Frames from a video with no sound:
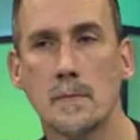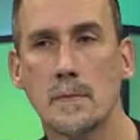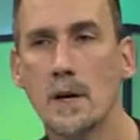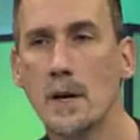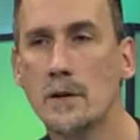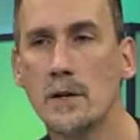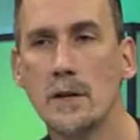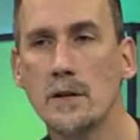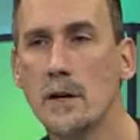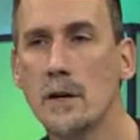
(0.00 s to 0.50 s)

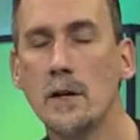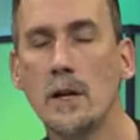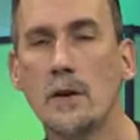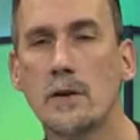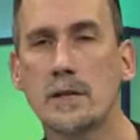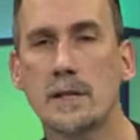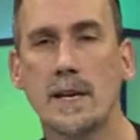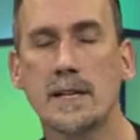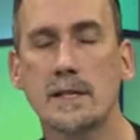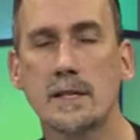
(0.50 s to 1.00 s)
No, no, no, no.
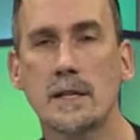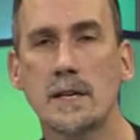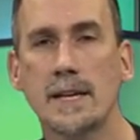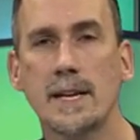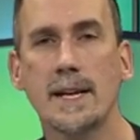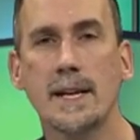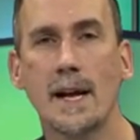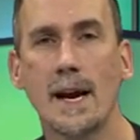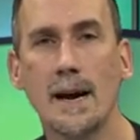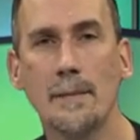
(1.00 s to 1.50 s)
It's, it's
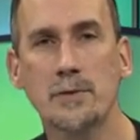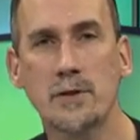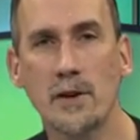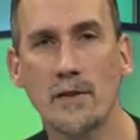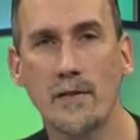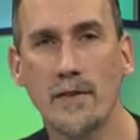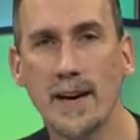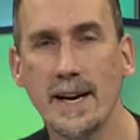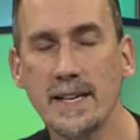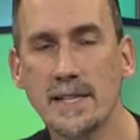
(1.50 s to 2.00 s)
looking at
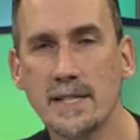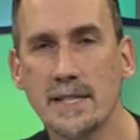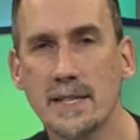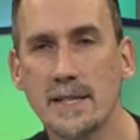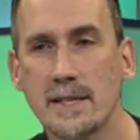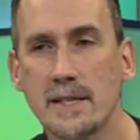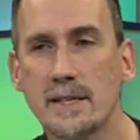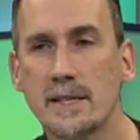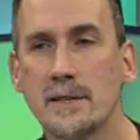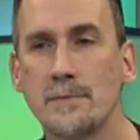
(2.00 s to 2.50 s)

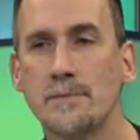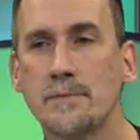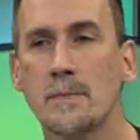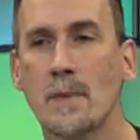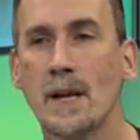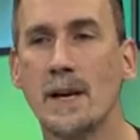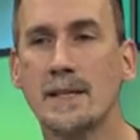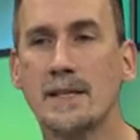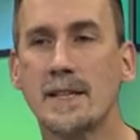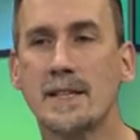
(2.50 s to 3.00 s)
observations
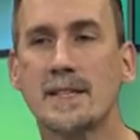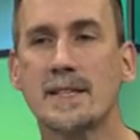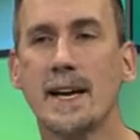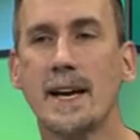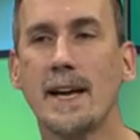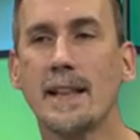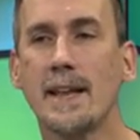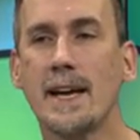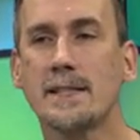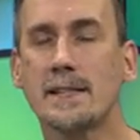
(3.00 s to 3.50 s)
but, to
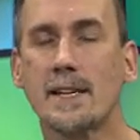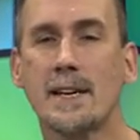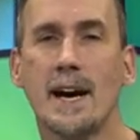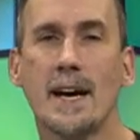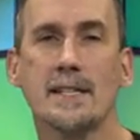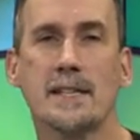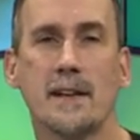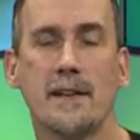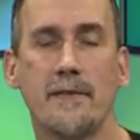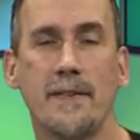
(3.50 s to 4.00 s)
say that the
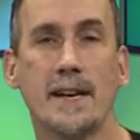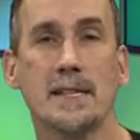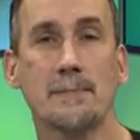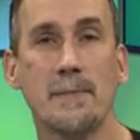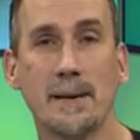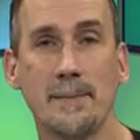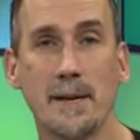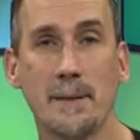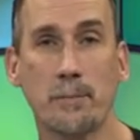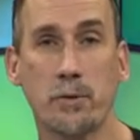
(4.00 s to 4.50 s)
cause and effect
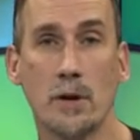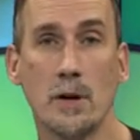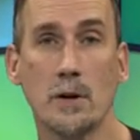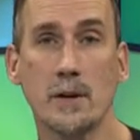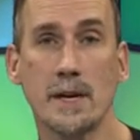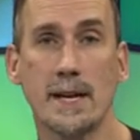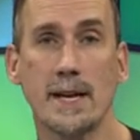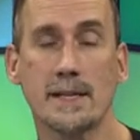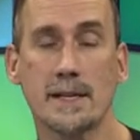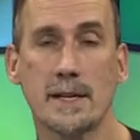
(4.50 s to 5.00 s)
may be
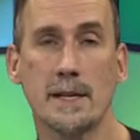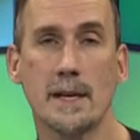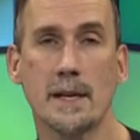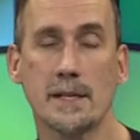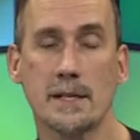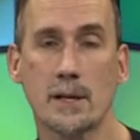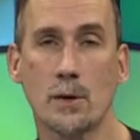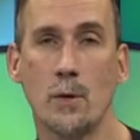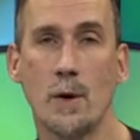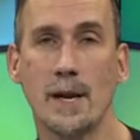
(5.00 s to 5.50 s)
broken at the,
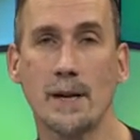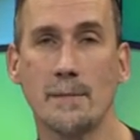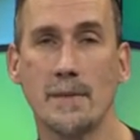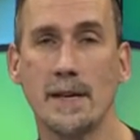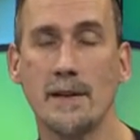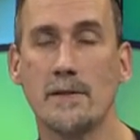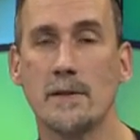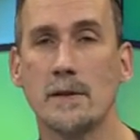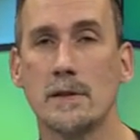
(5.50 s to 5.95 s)
at the quantum theory. level.